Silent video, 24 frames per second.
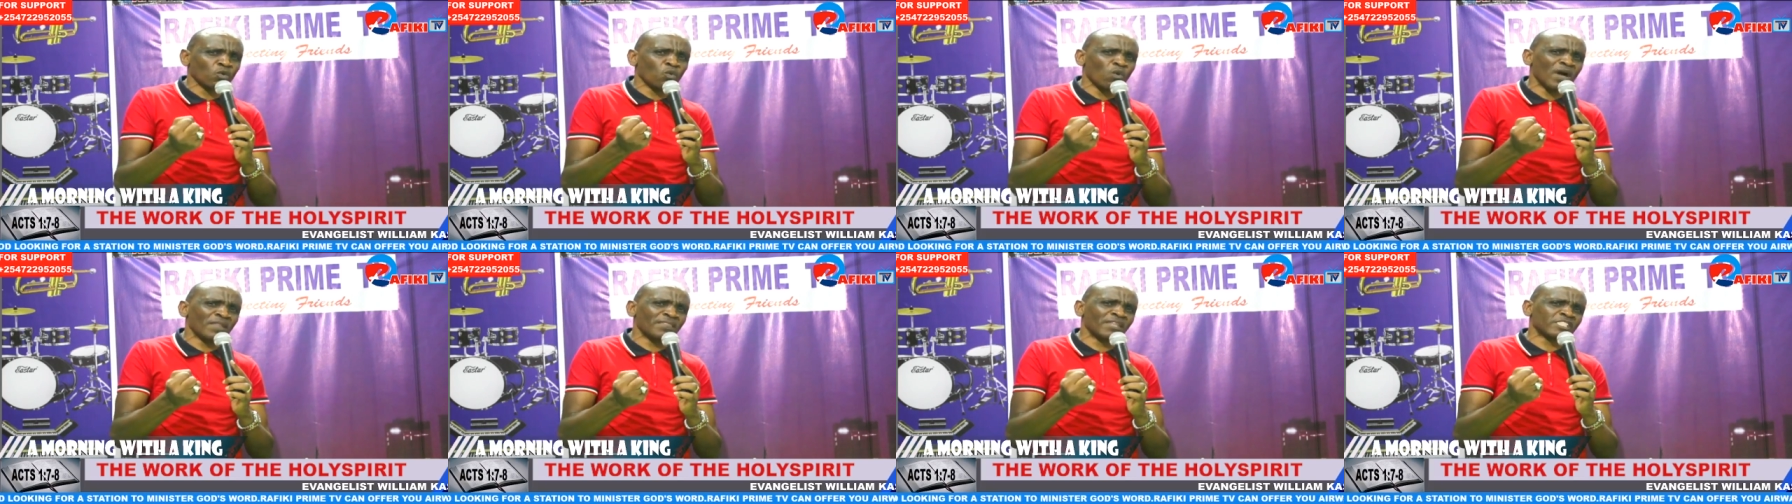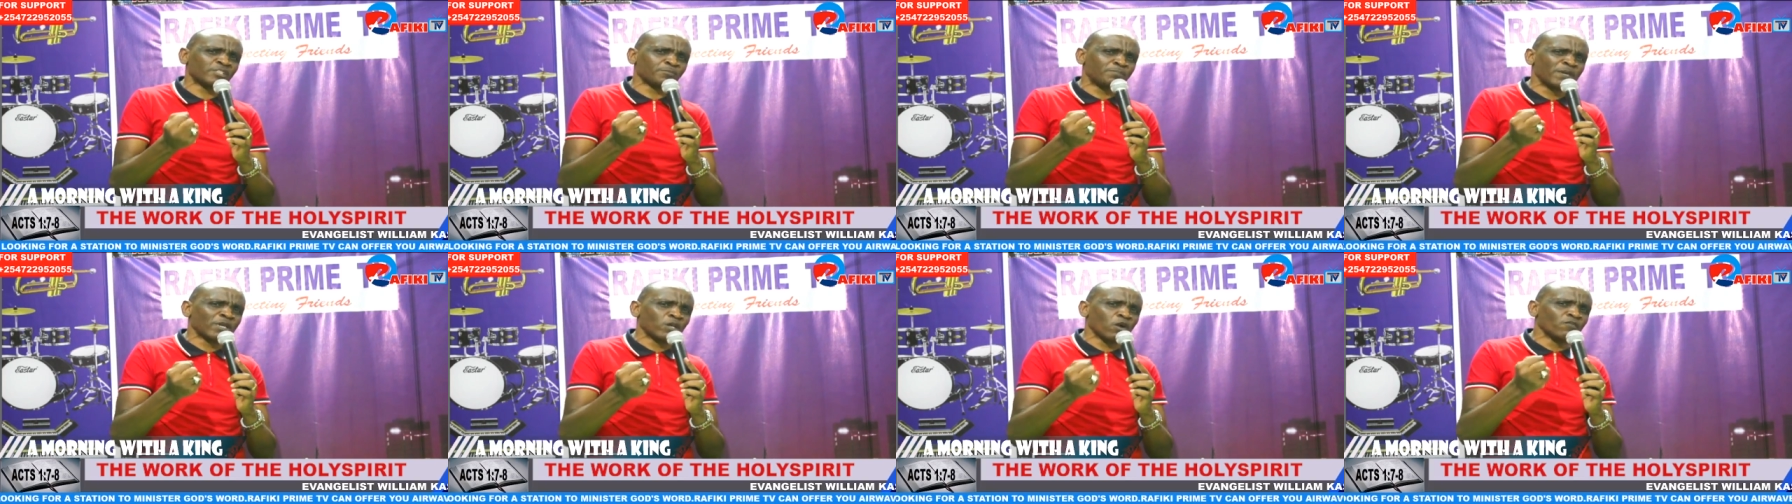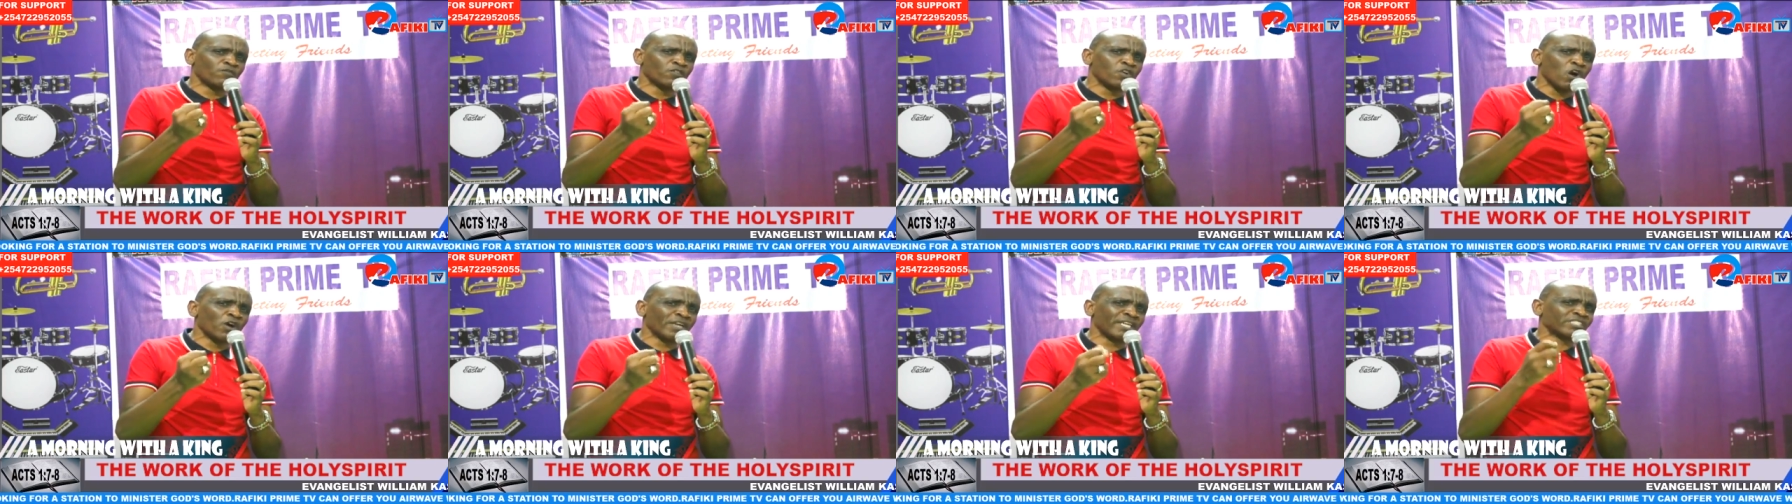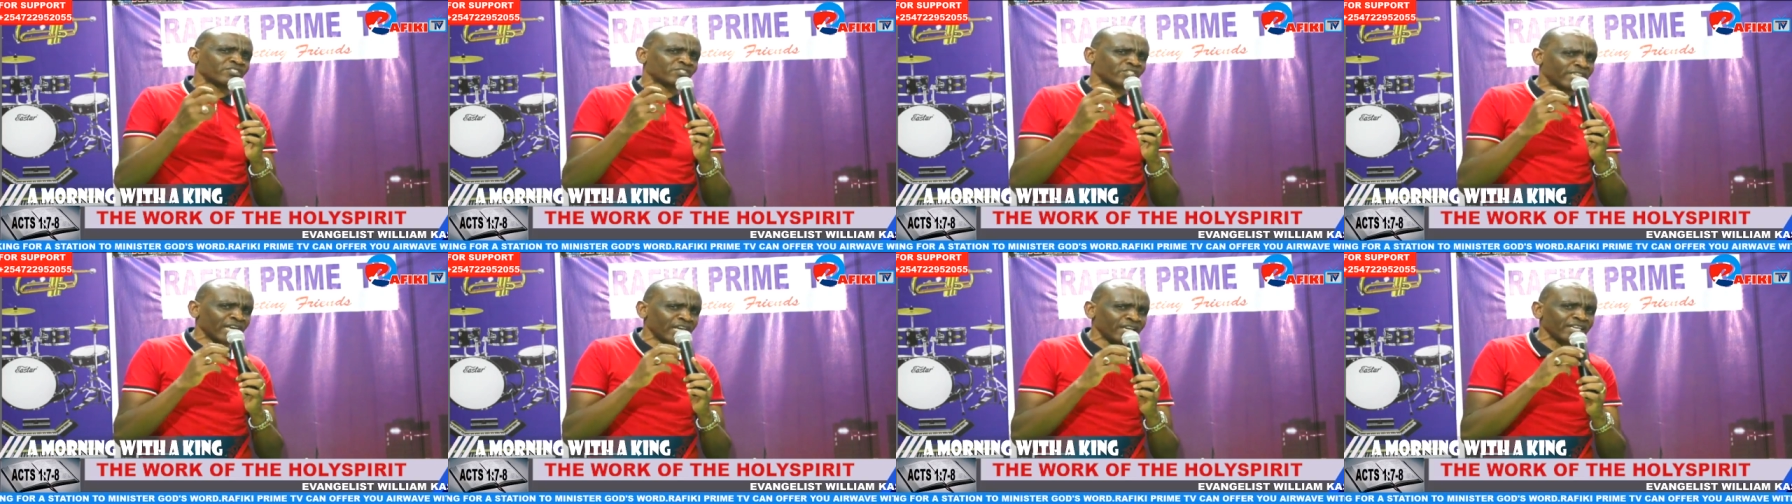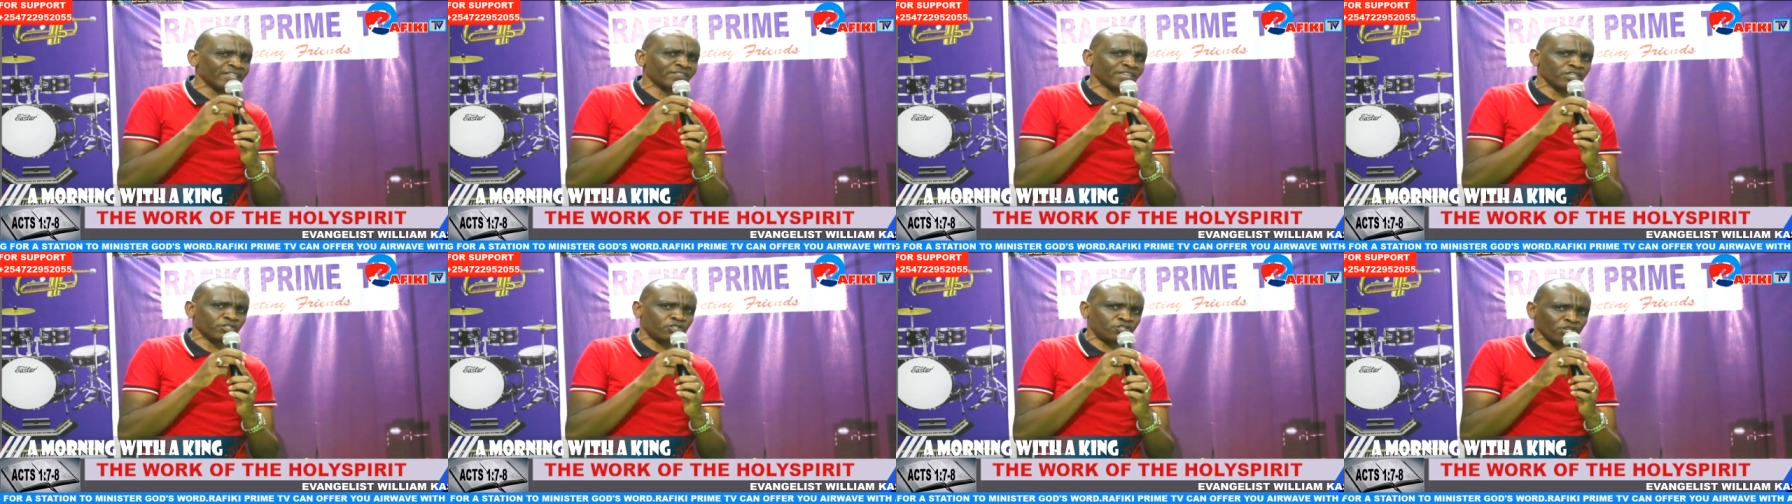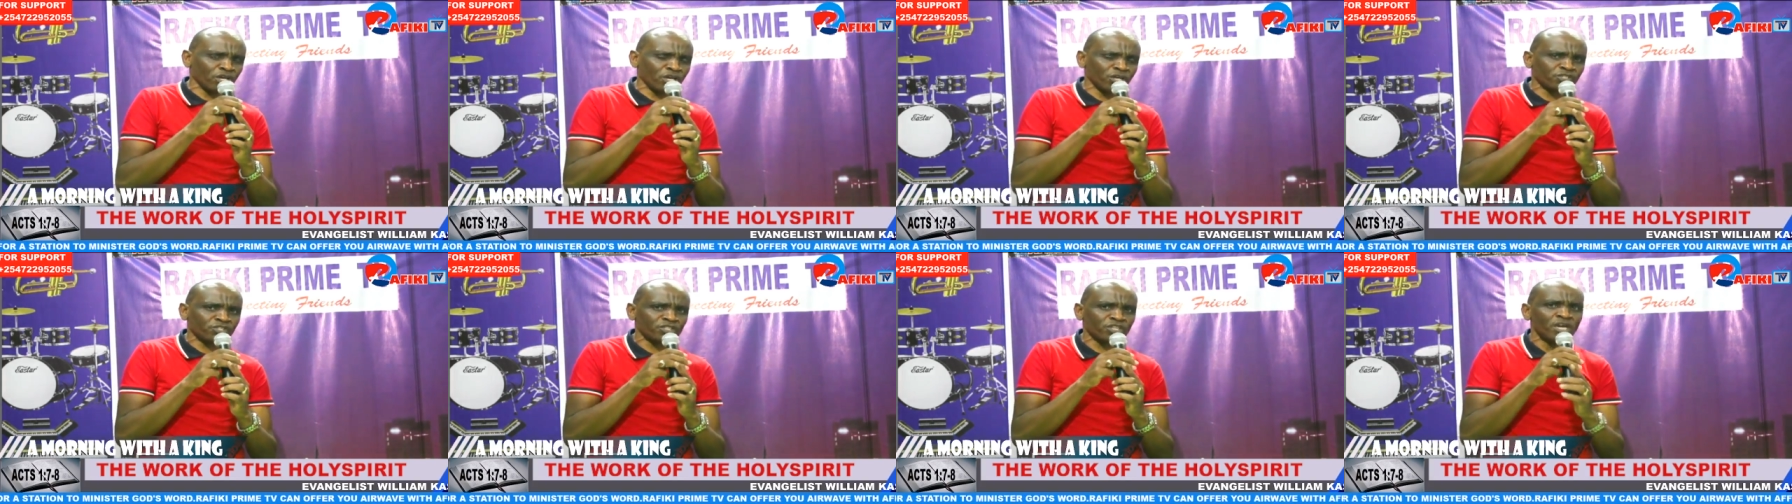the Spirit of God is telling the
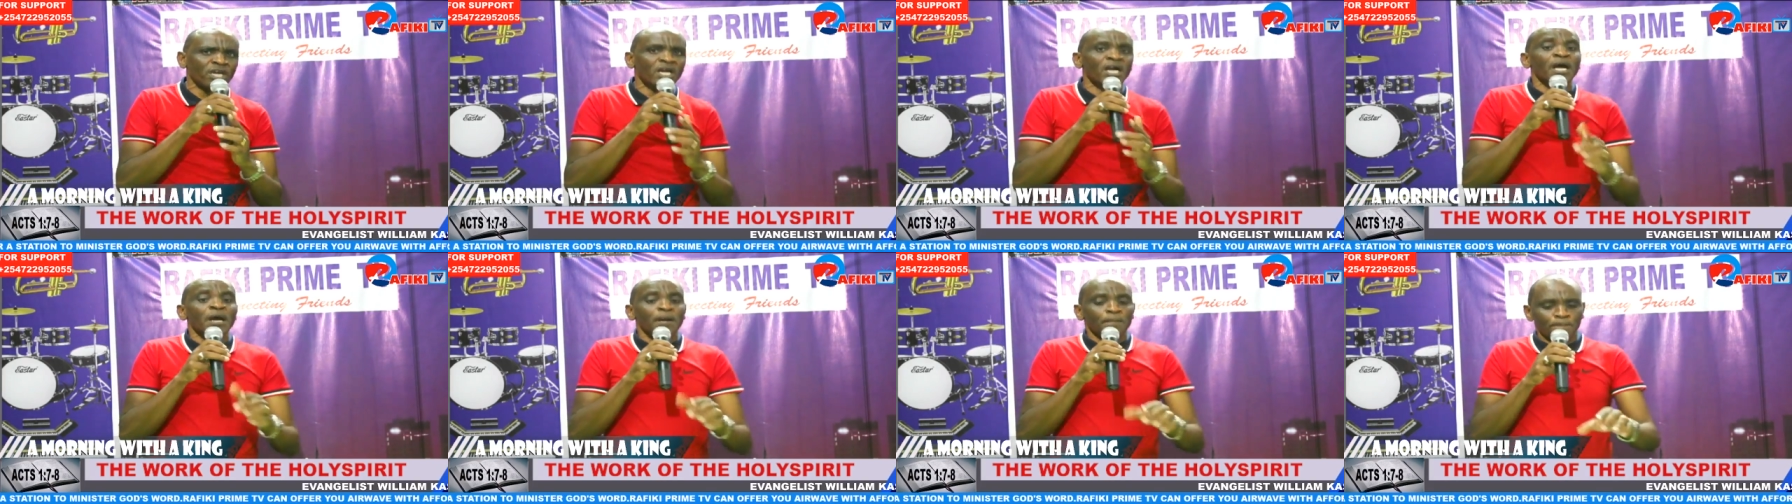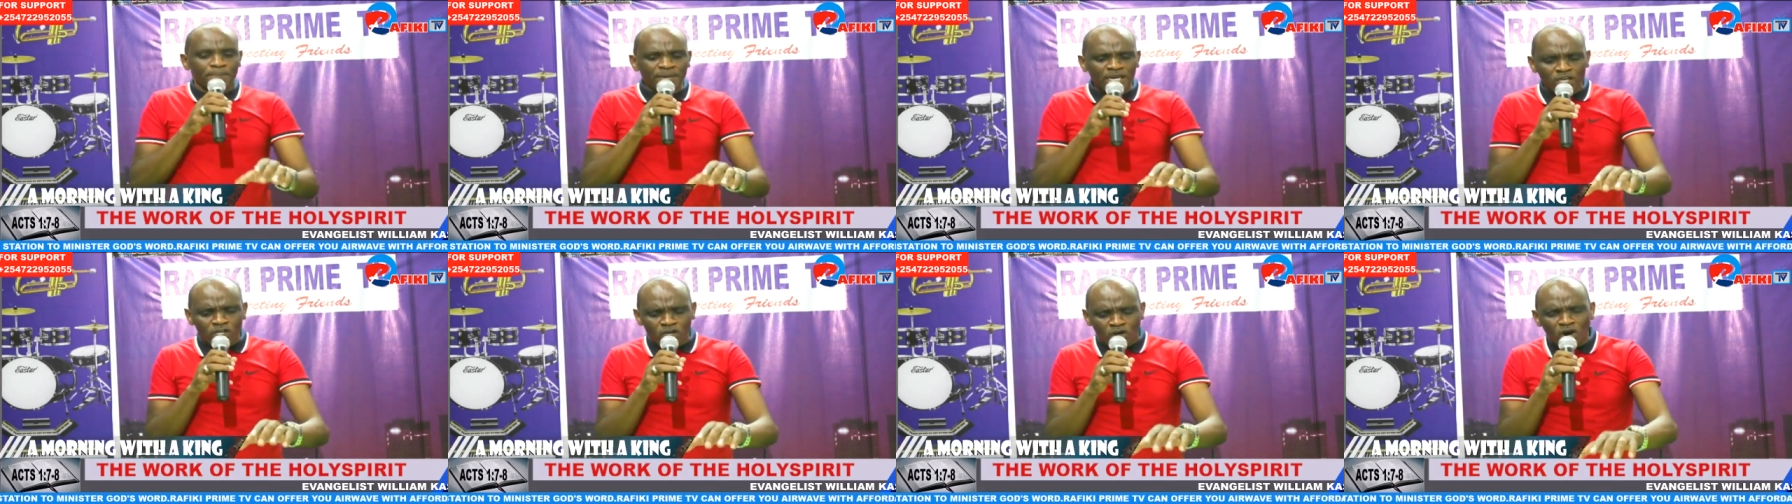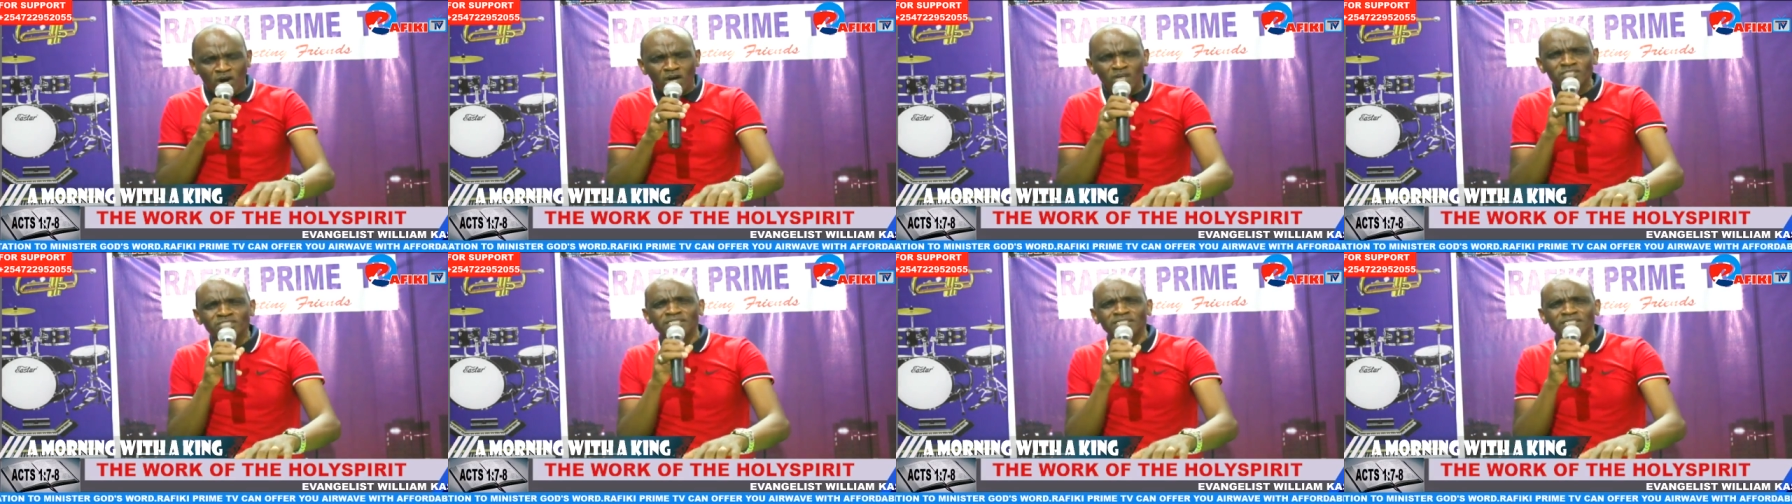church. Because the,